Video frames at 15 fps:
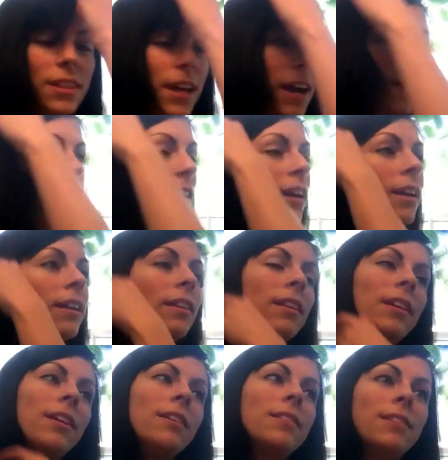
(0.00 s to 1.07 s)
that in
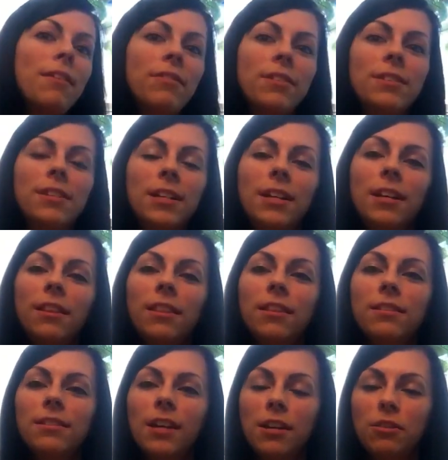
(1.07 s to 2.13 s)
the 17th
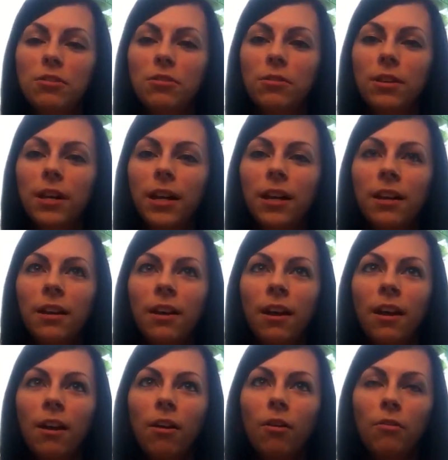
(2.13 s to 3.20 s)
century
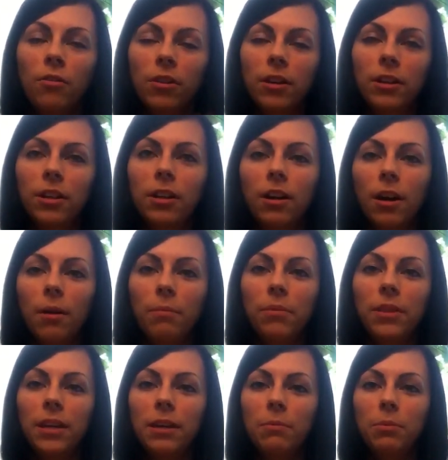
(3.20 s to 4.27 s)
over in
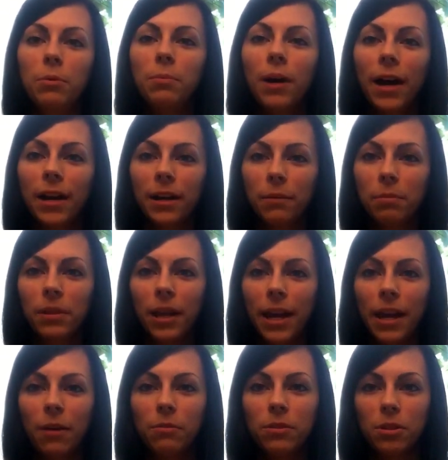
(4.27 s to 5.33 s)
Europe, the bubonic
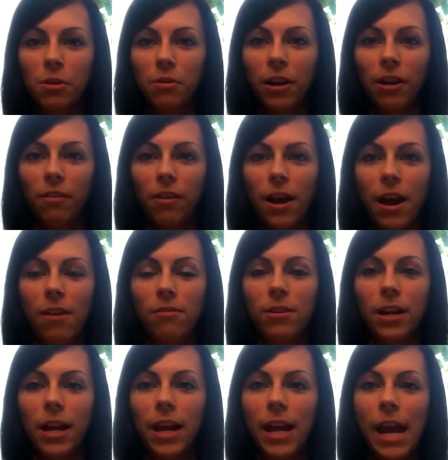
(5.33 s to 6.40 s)
plague was going
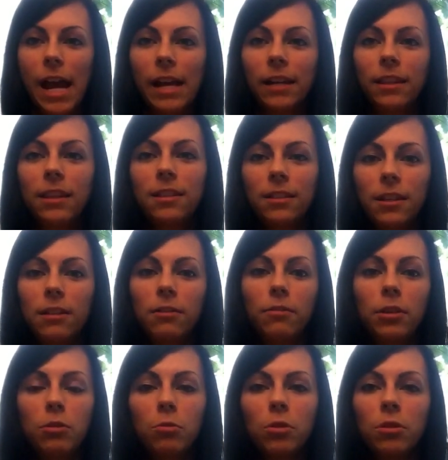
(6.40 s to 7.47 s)
around. And these
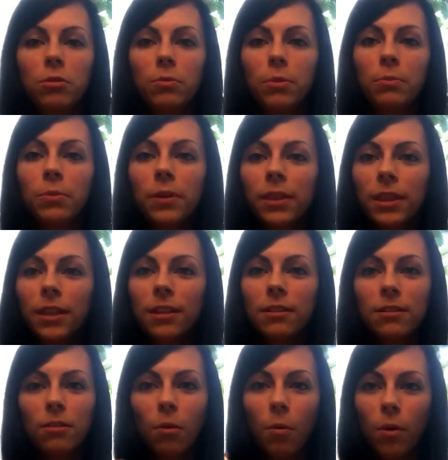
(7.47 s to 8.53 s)
individuals would put
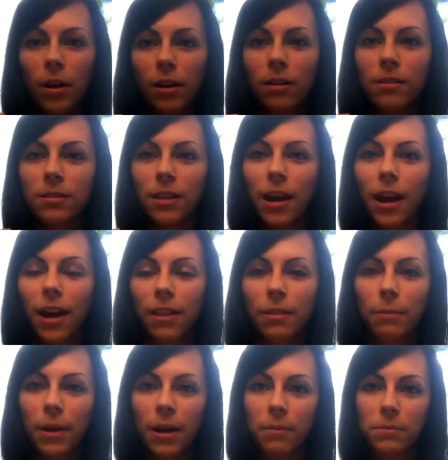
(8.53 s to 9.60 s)
these oils on
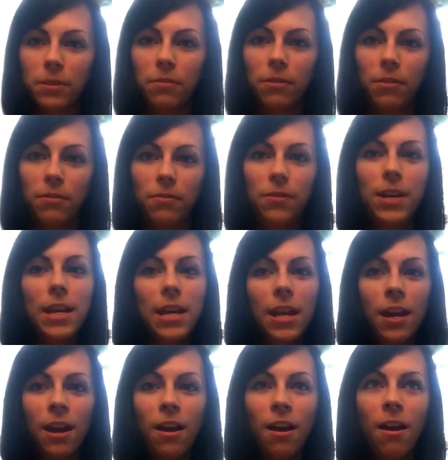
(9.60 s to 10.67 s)
the bottoms of their
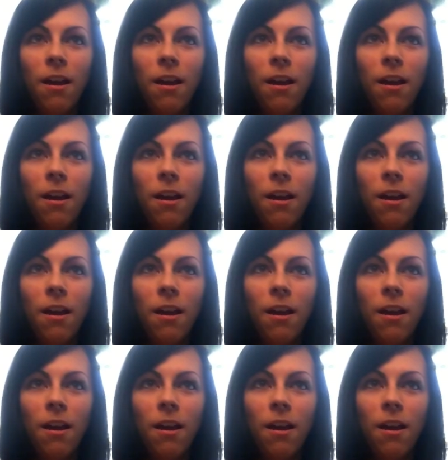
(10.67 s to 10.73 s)
feet